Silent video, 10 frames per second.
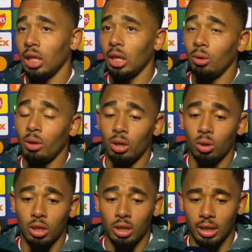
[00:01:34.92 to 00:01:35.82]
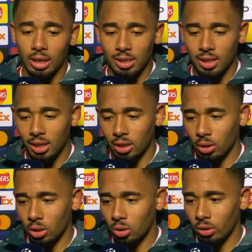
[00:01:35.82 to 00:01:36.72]
Well, like I said, you
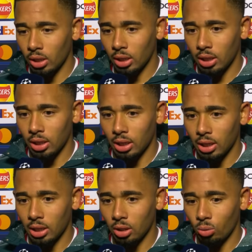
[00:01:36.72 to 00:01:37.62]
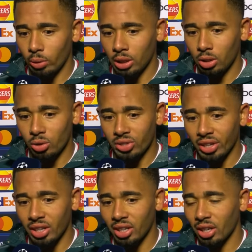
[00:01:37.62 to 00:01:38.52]
know, uh, when you
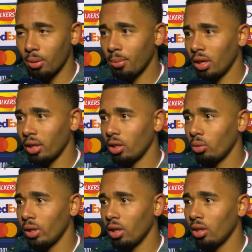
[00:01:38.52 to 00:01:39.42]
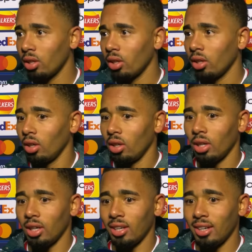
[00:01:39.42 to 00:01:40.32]
start the game like we did,
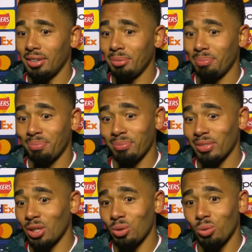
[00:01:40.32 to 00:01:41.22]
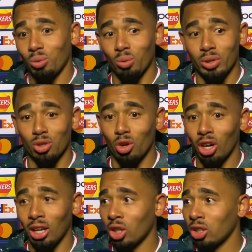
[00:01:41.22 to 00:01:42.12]
uh, we score a
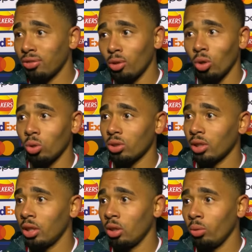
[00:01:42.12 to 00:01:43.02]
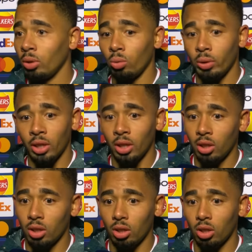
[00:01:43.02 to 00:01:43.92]
lot of goals and then we're
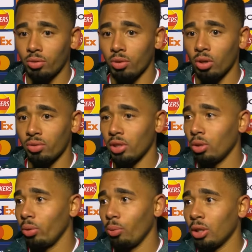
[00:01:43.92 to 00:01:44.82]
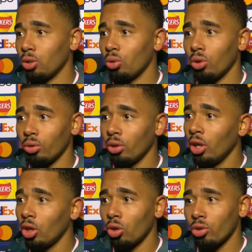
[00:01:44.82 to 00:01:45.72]
winning. Obviously, we want to con
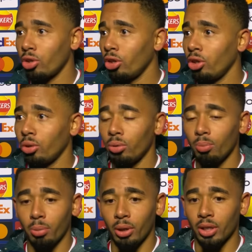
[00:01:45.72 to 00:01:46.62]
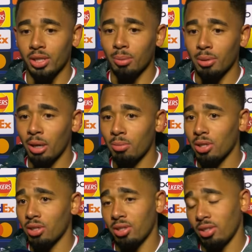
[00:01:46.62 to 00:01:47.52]
continue, but sometimes
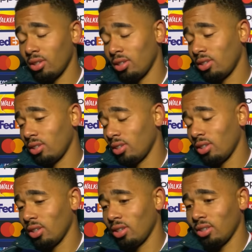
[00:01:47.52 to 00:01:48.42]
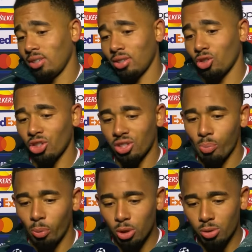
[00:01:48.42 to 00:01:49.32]
it's, it's, it's just
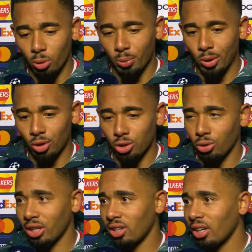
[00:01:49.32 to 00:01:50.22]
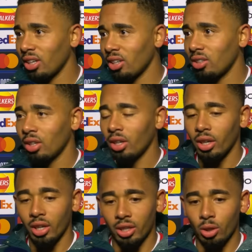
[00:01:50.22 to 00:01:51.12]
impossible because you get tired
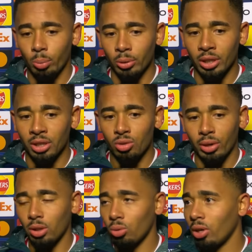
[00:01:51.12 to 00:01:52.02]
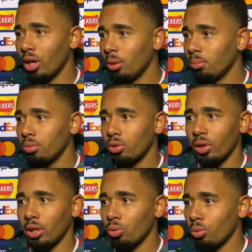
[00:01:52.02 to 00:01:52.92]
and the opponent try to come, try
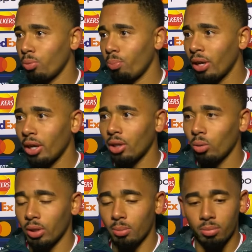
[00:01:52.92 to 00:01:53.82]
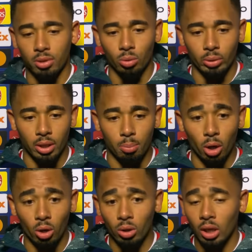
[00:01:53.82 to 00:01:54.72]
to play with with the
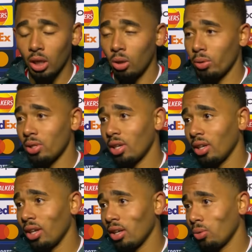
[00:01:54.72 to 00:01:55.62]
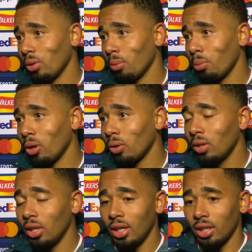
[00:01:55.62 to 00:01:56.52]
ball. We stay less with the ball.
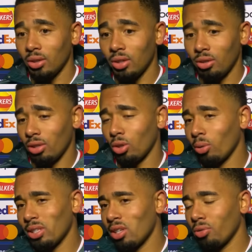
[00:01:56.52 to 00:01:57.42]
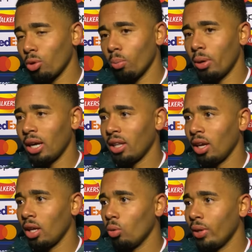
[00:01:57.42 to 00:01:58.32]
You know, it's always difficult, but at the
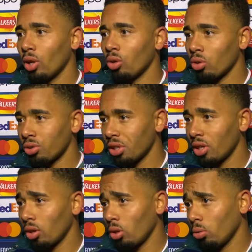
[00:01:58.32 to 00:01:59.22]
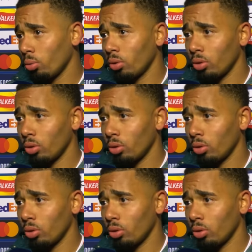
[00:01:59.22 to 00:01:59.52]
end, we don't concede a goal.